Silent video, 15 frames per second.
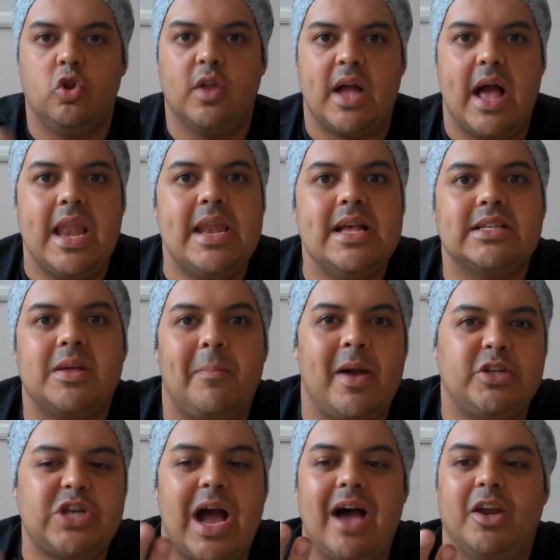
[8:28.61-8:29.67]
the colours on my
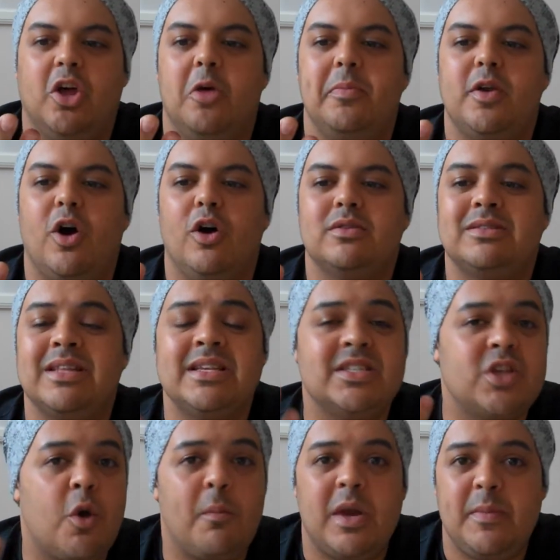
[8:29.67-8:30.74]
channel because there's
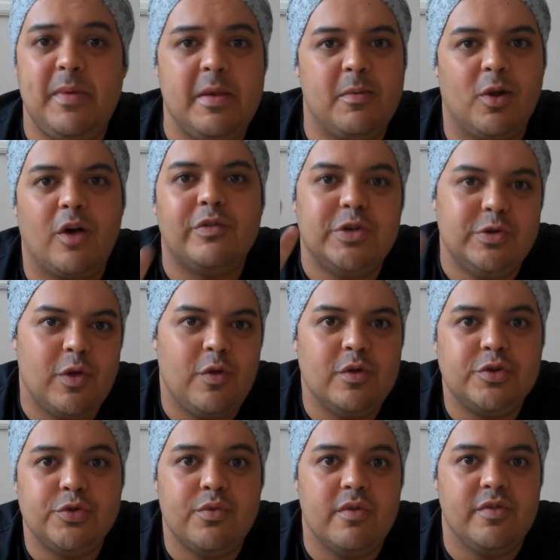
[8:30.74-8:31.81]
so many people, obviously, you know,
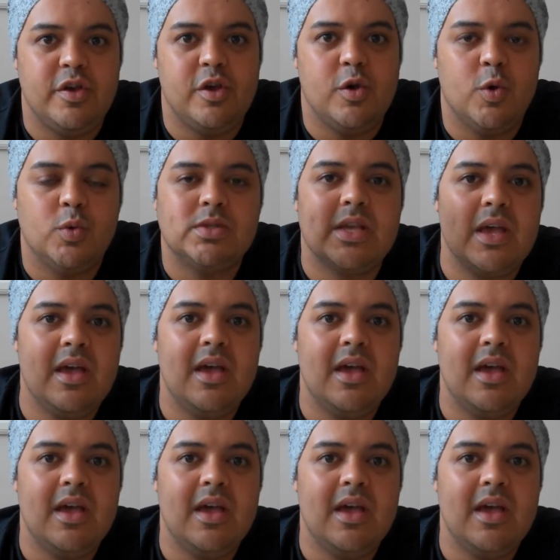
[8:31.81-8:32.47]
that do reviews.